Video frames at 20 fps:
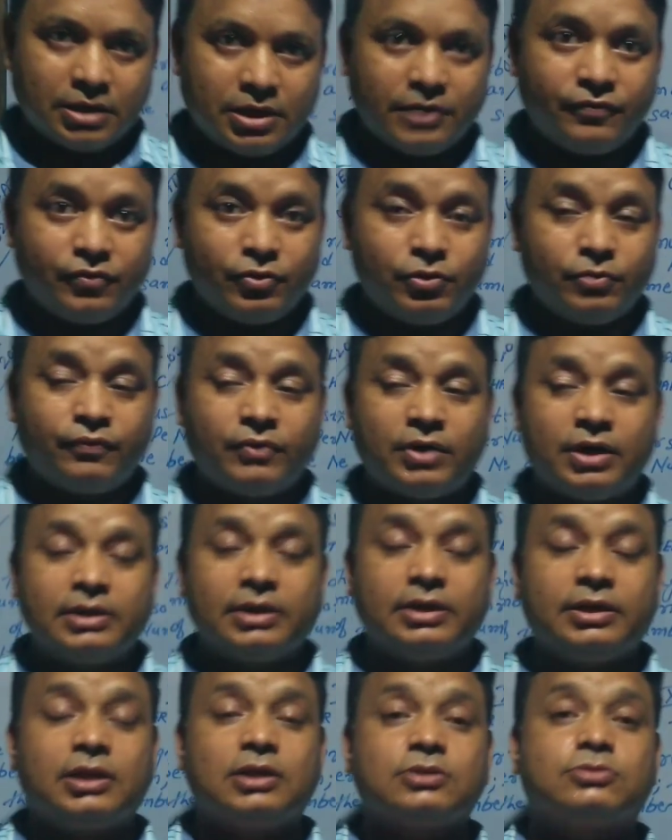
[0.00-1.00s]
if you find
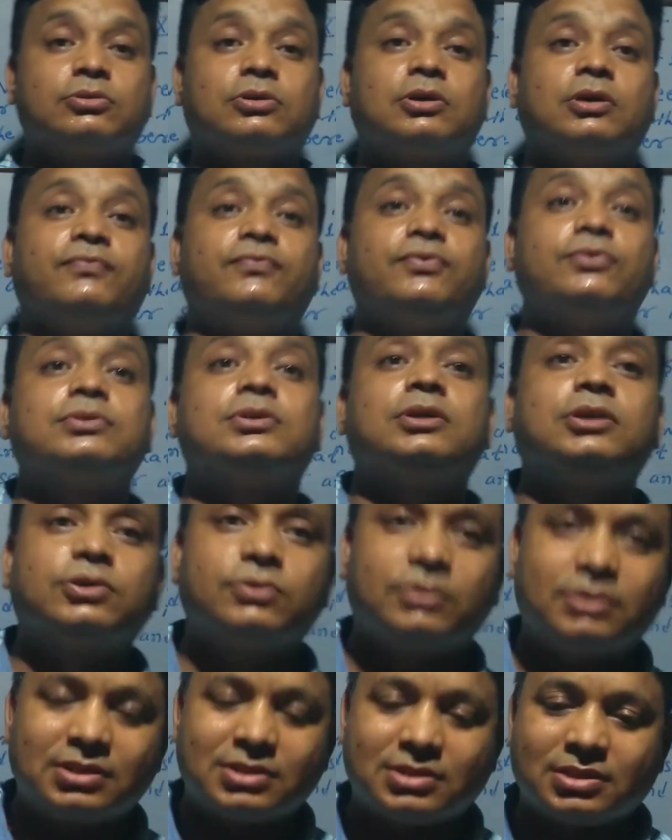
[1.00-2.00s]
any types of confusion
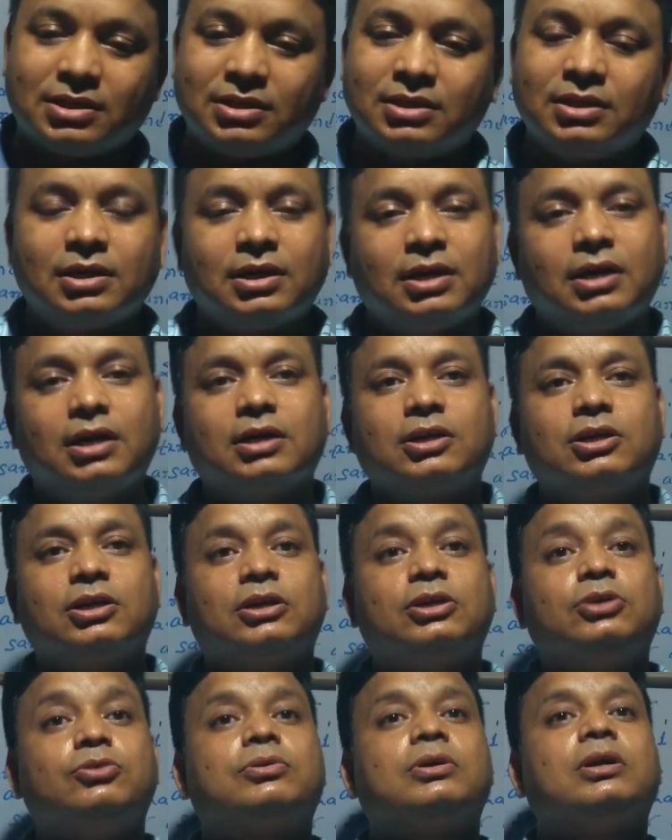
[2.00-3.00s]
to understand, again
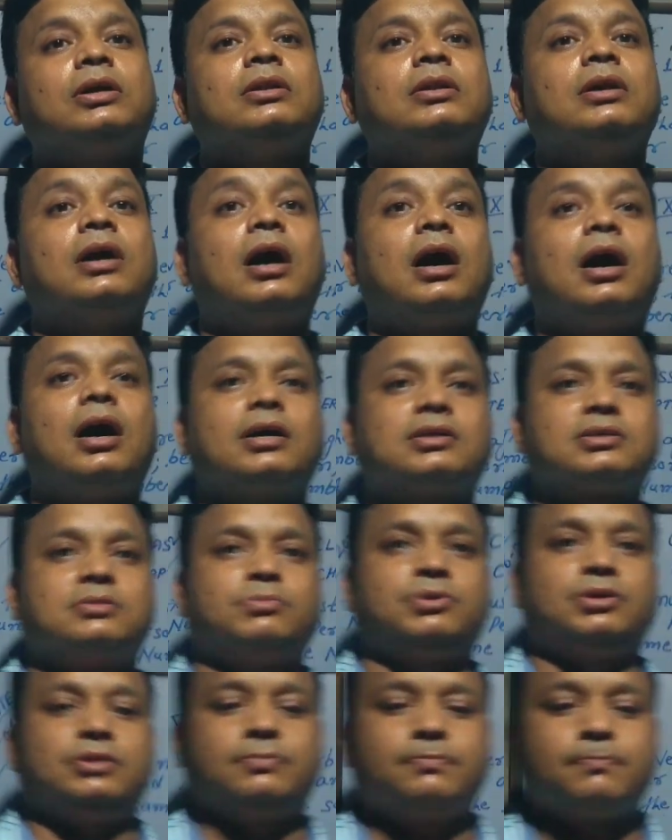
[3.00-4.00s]
you can ask
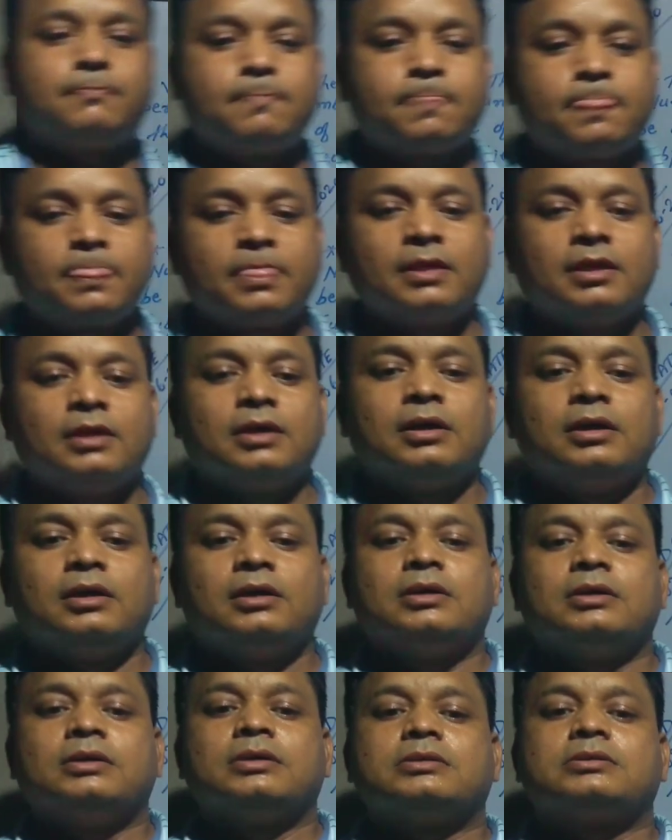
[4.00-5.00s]
me.
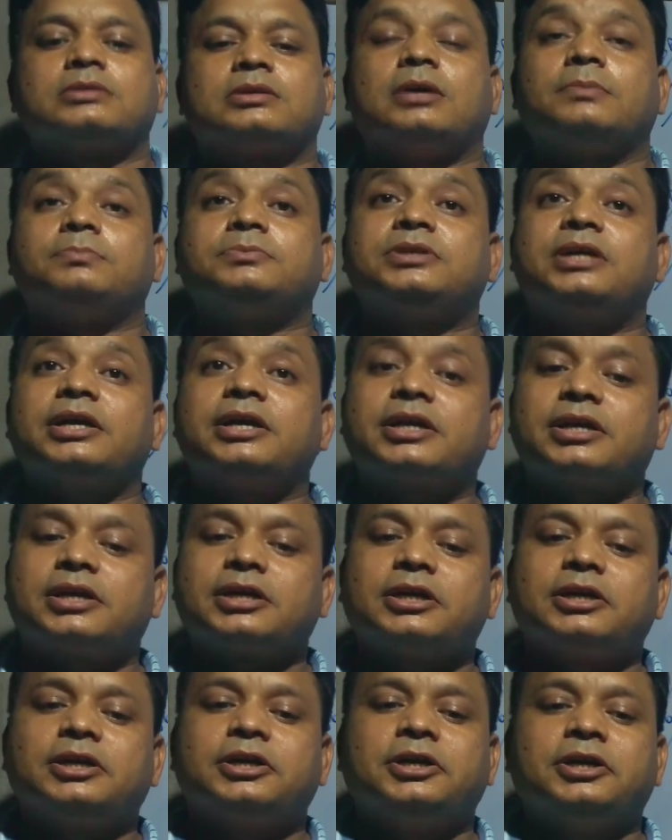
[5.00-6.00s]
Subject
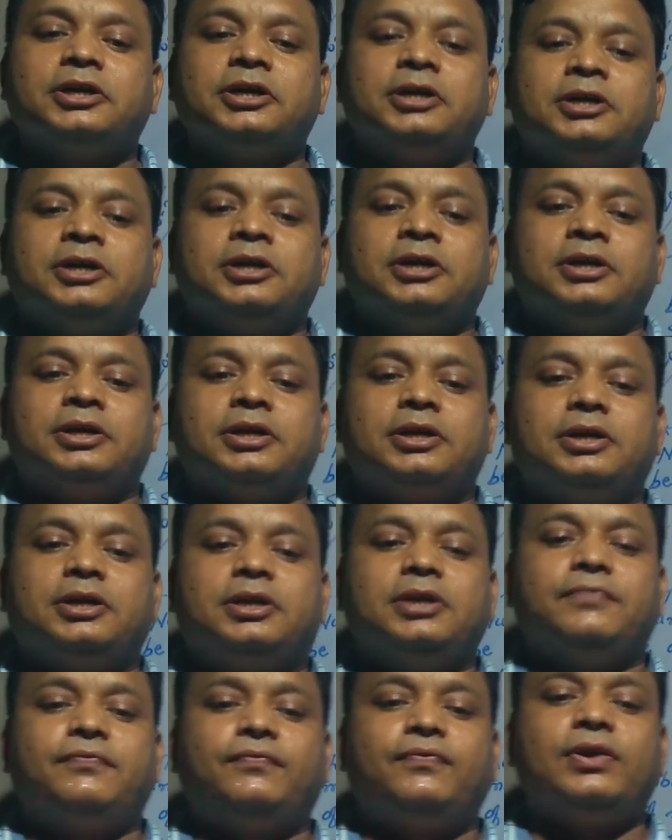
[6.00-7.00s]

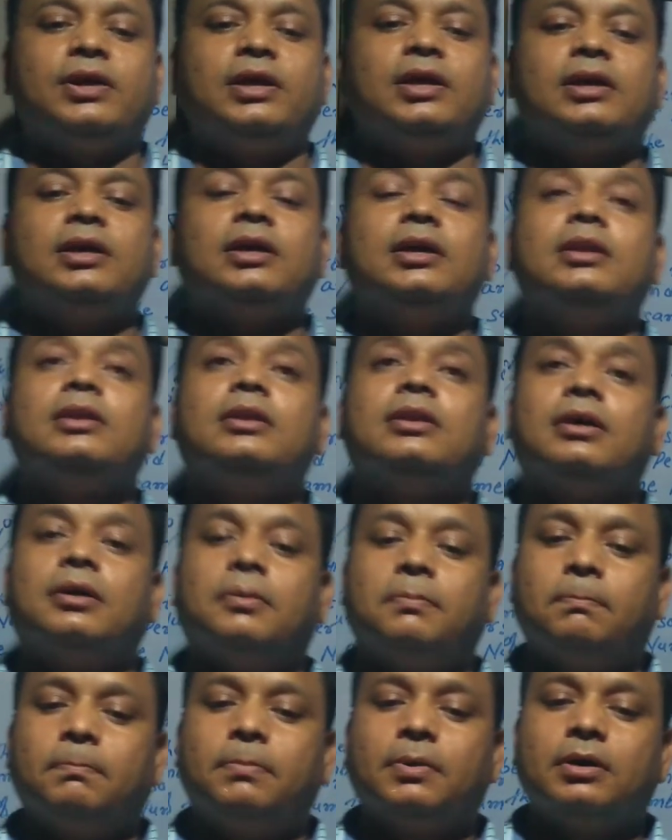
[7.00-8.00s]
differing in
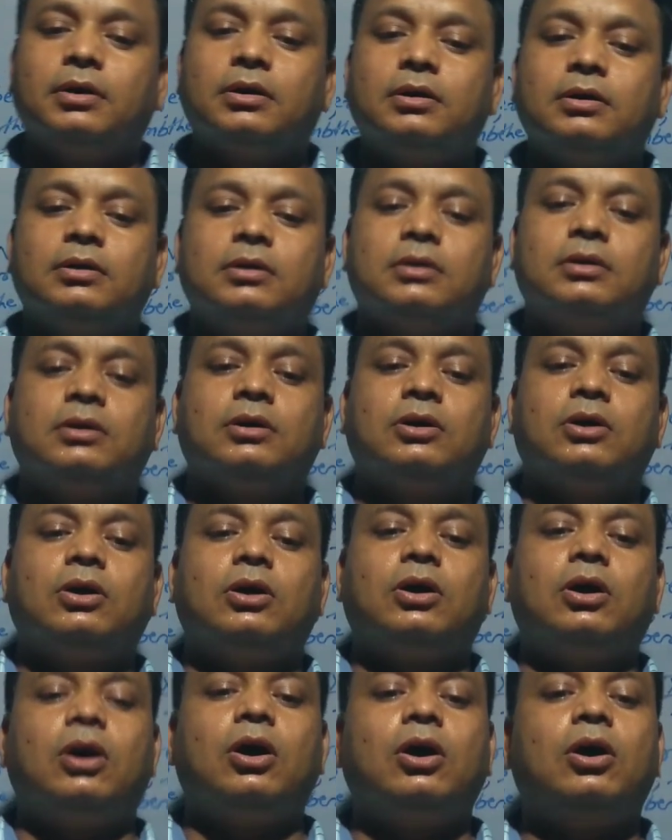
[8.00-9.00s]
number
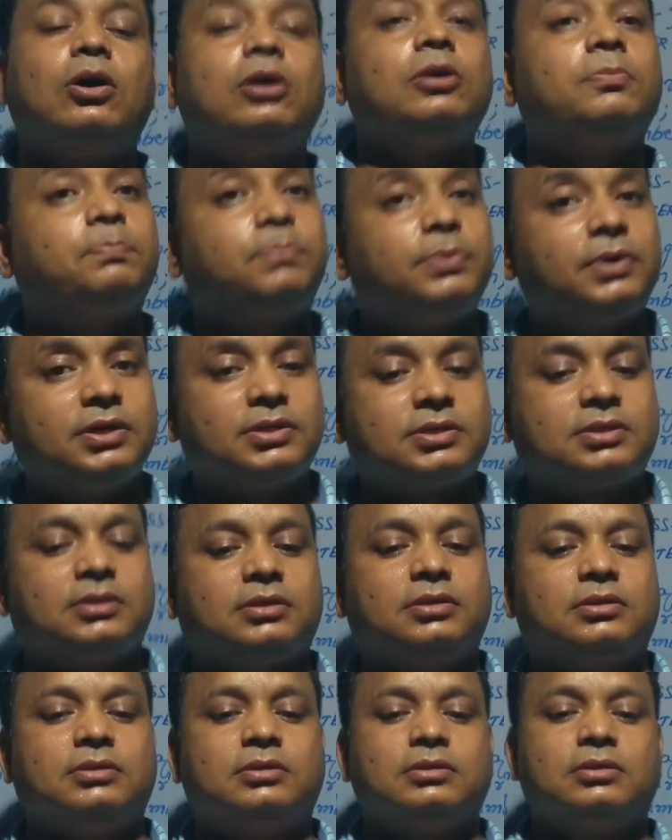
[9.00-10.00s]
or
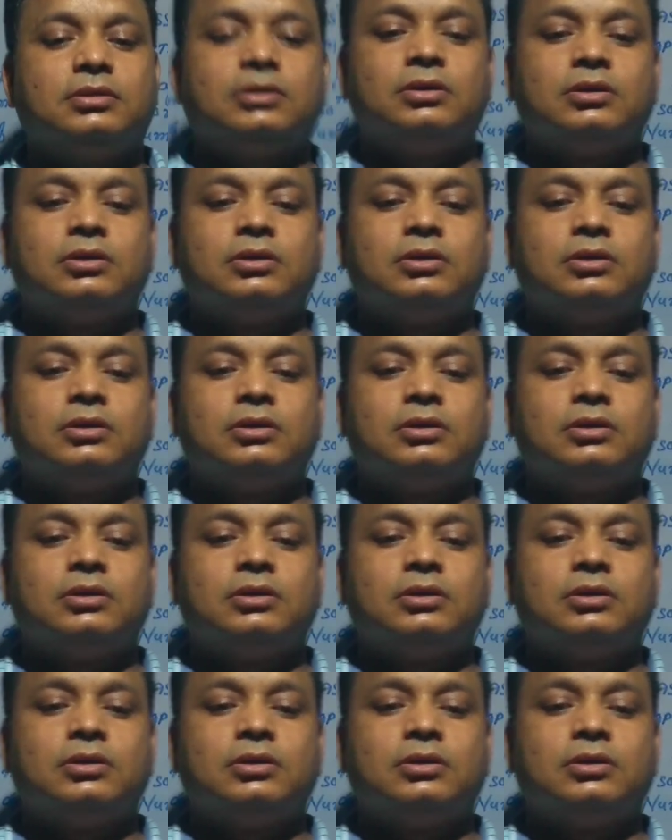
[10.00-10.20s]
person